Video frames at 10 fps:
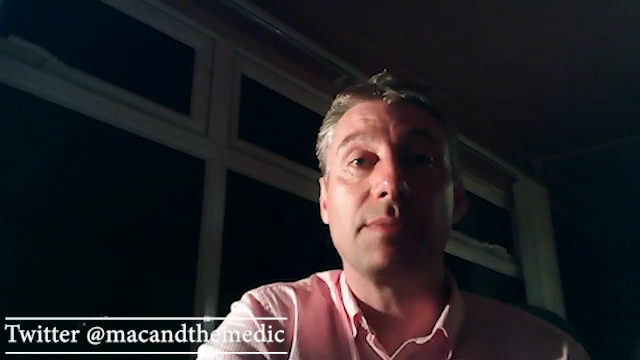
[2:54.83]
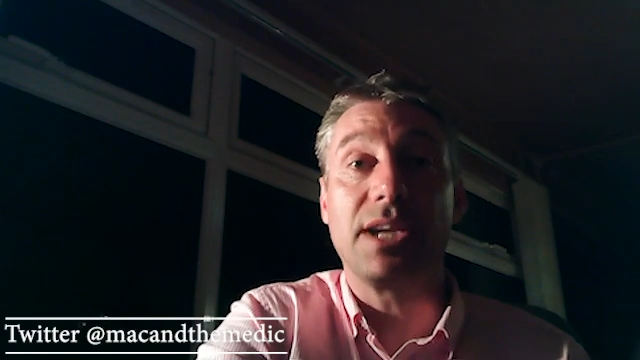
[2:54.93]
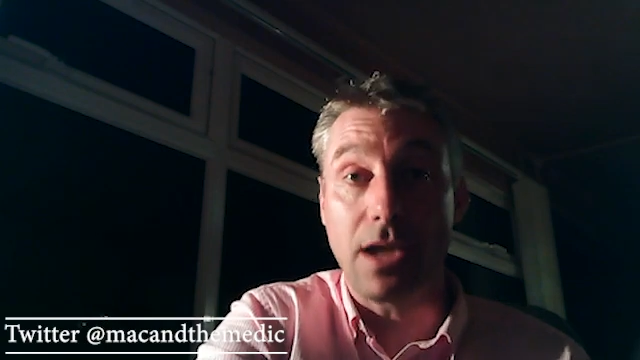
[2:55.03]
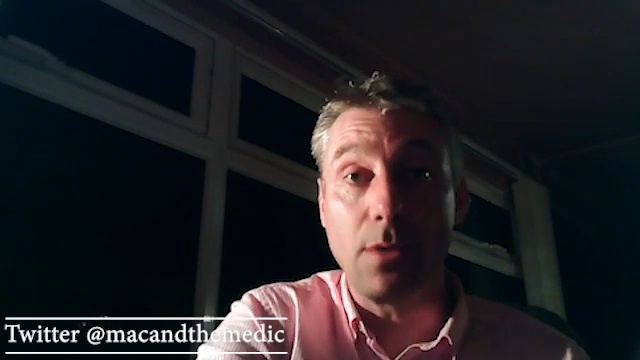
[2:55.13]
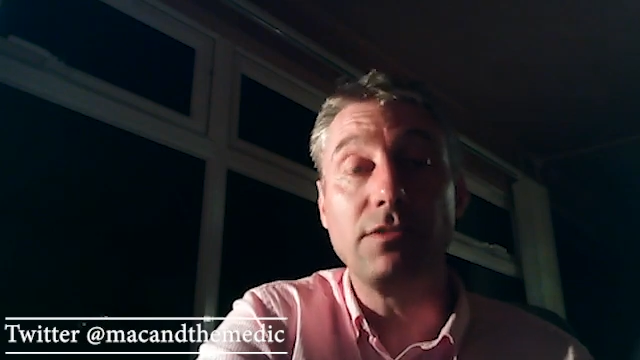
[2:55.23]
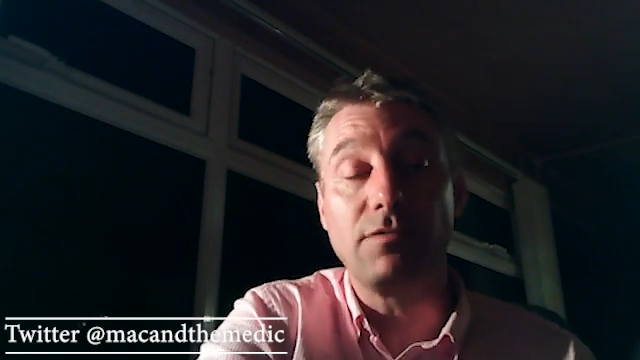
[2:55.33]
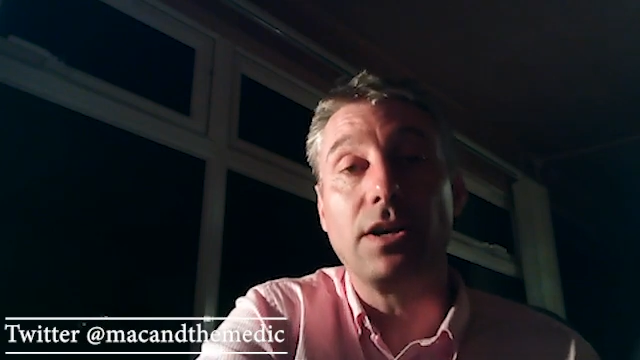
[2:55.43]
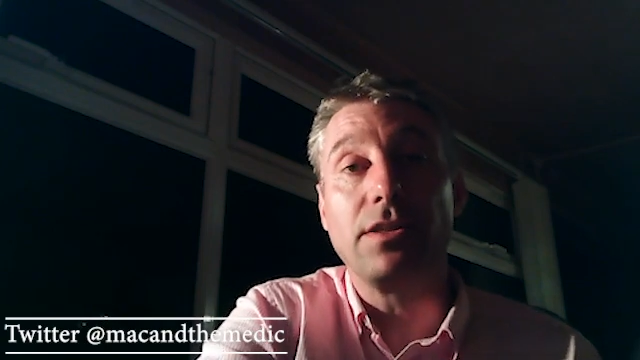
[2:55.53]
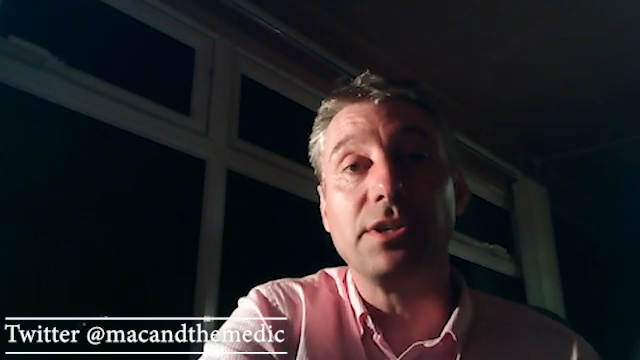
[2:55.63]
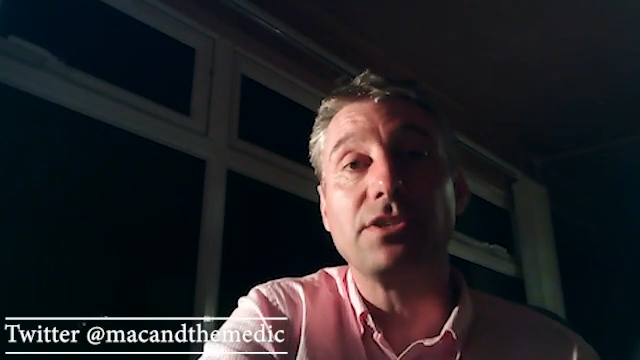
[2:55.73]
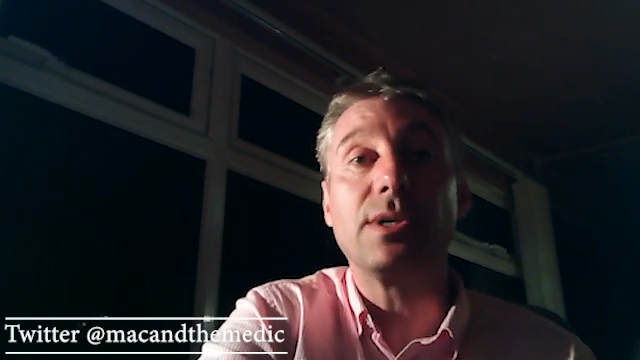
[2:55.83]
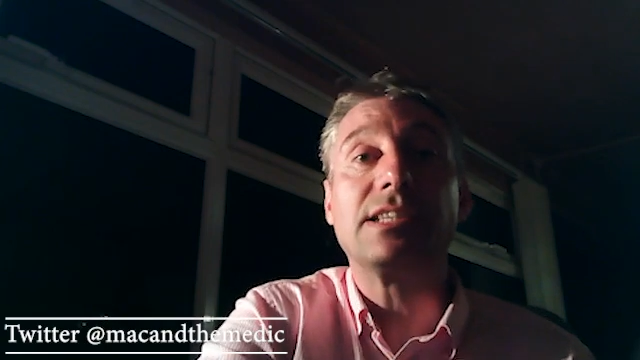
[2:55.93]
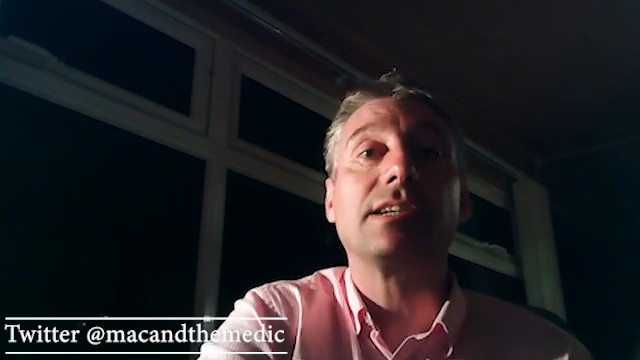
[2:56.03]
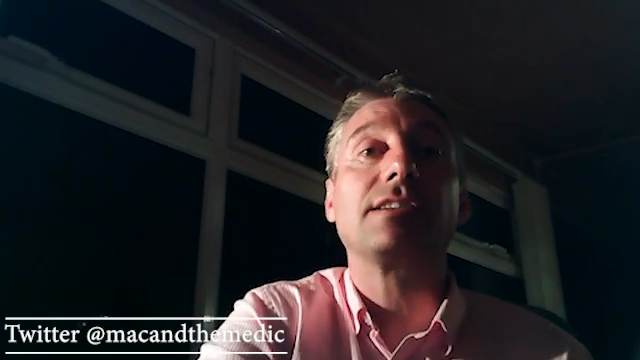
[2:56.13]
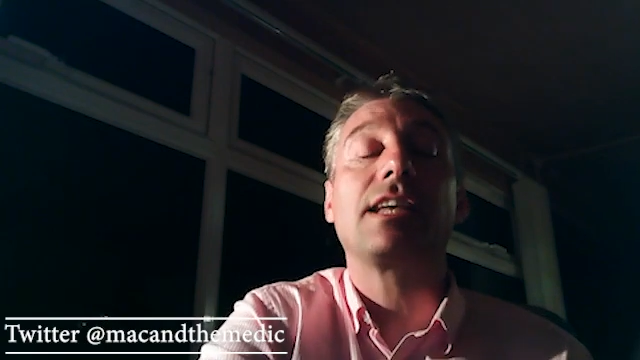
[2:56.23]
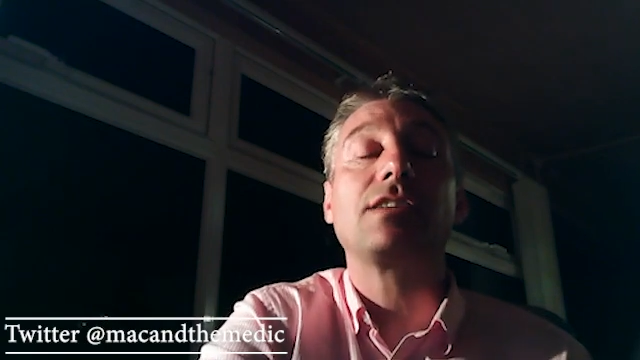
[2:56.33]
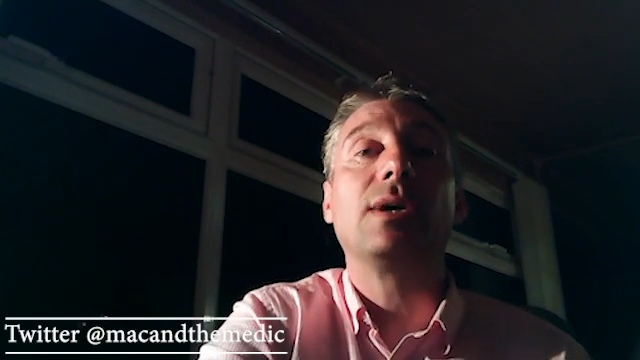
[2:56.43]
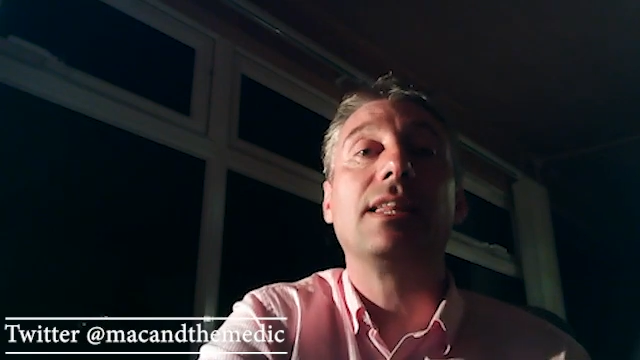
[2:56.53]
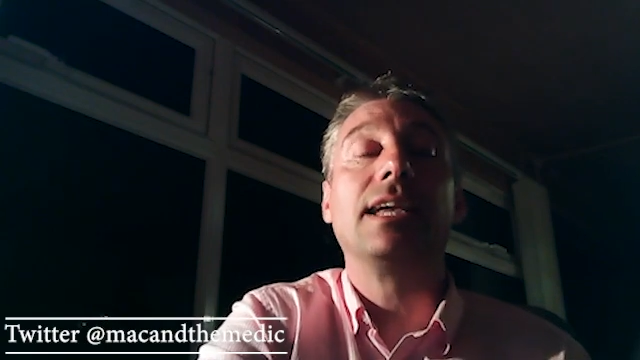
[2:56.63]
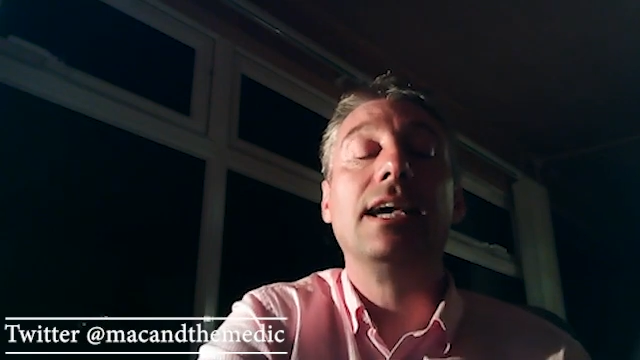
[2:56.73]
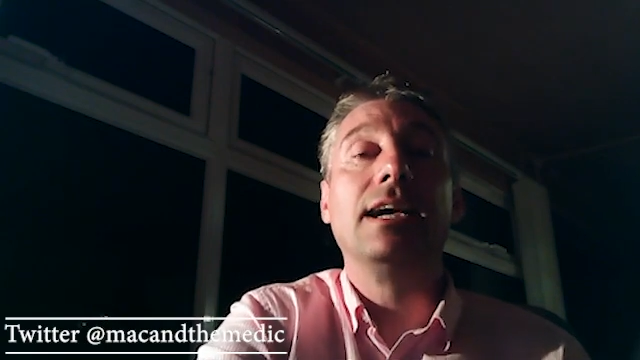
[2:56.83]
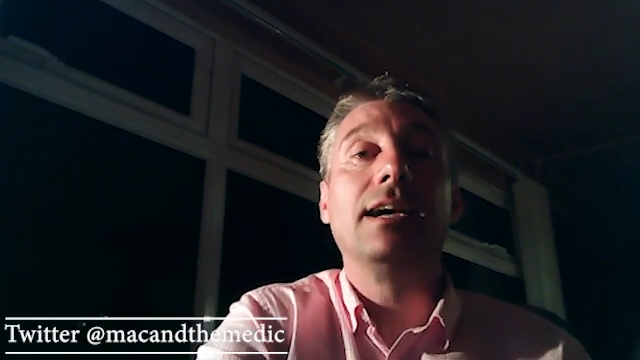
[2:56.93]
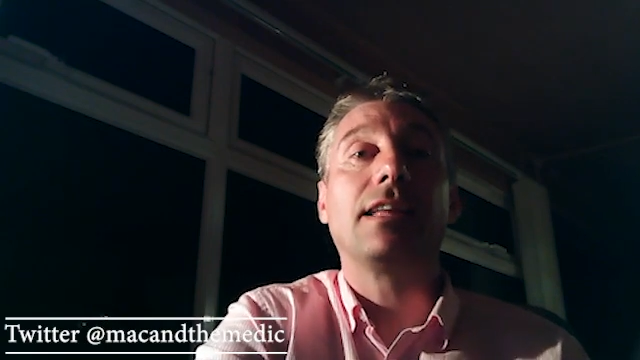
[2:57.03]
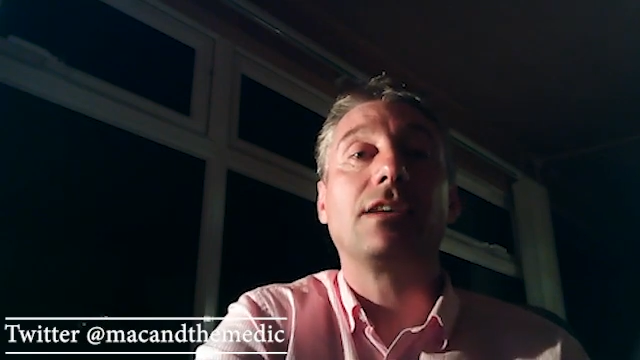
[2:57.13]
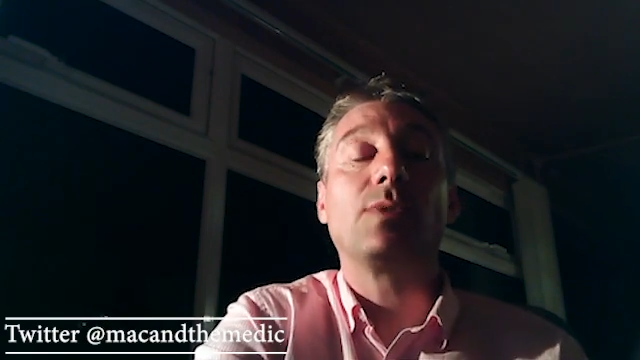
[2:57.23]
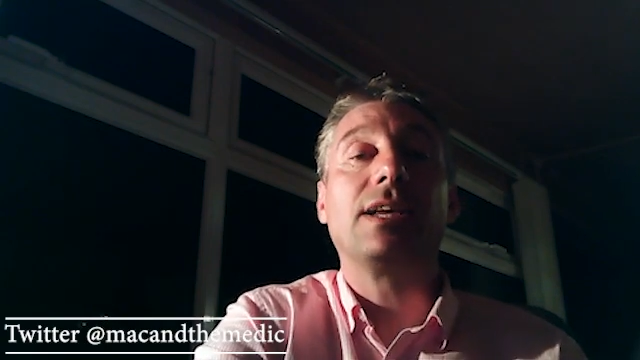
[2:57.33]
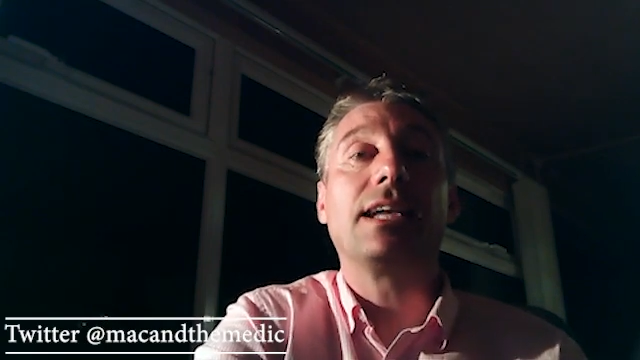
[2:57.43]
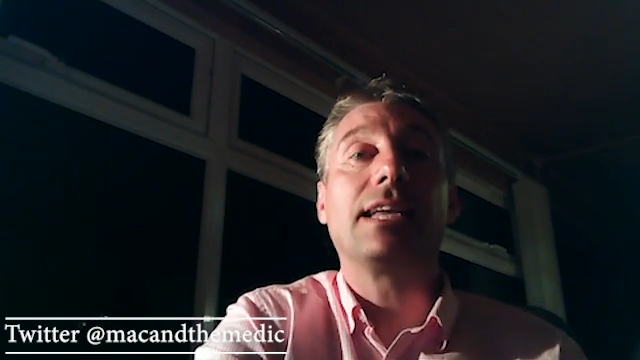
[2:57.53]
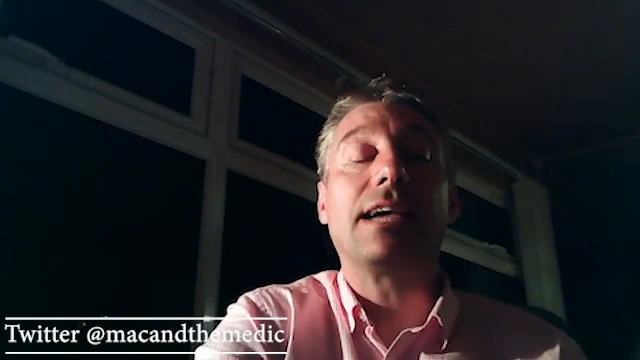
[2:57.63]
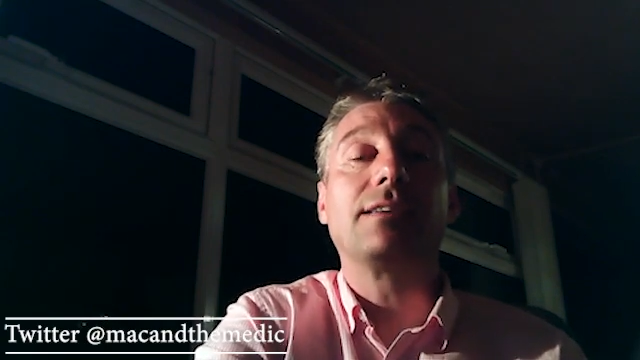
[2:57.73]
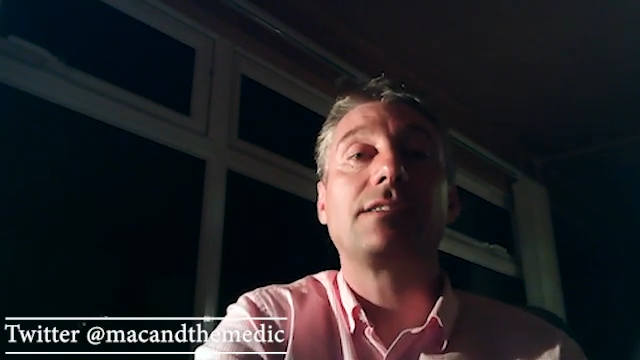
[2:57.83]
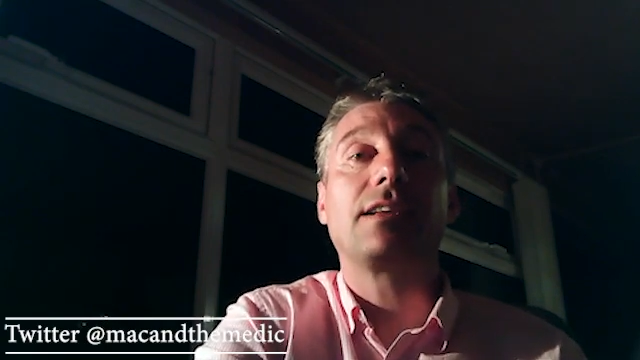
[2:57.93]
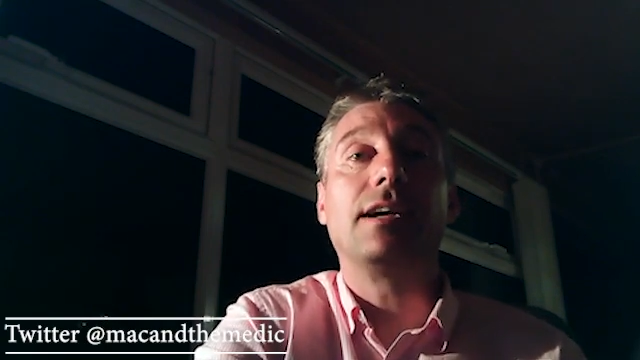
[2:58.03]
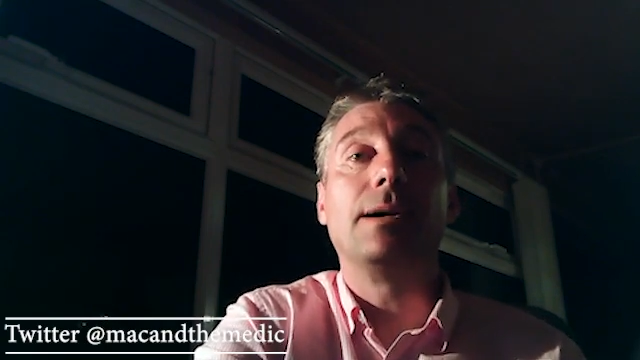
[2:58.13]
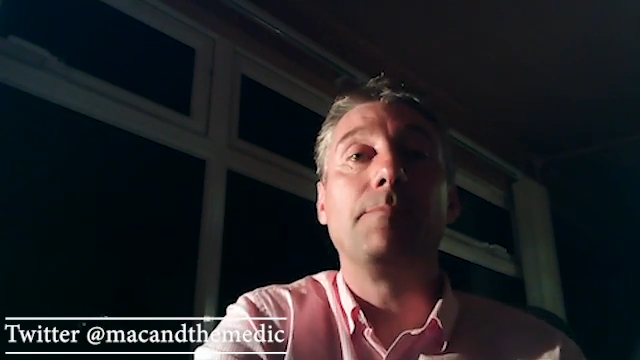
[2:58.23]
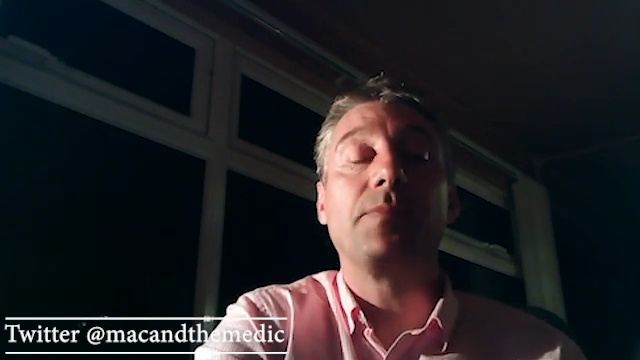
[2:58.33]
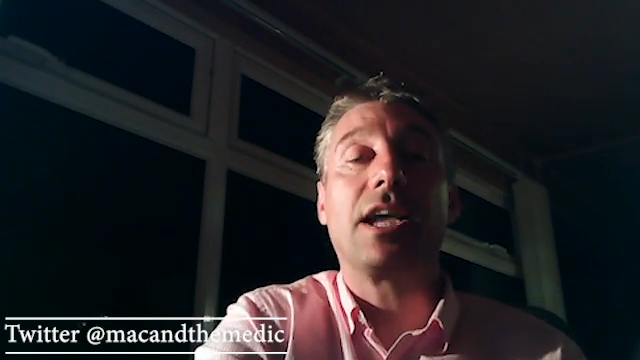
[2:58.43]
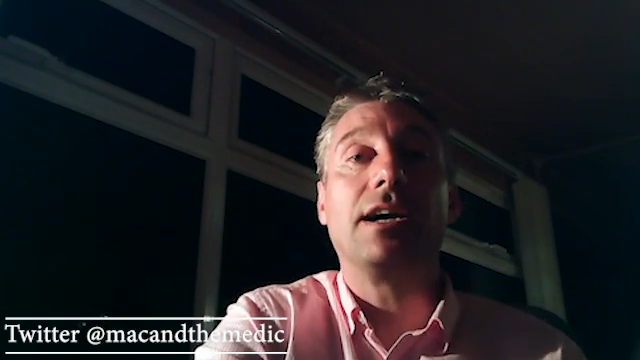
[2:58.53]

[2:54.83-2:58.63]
but go and follow them on Twitter because that's where they that's where they get um,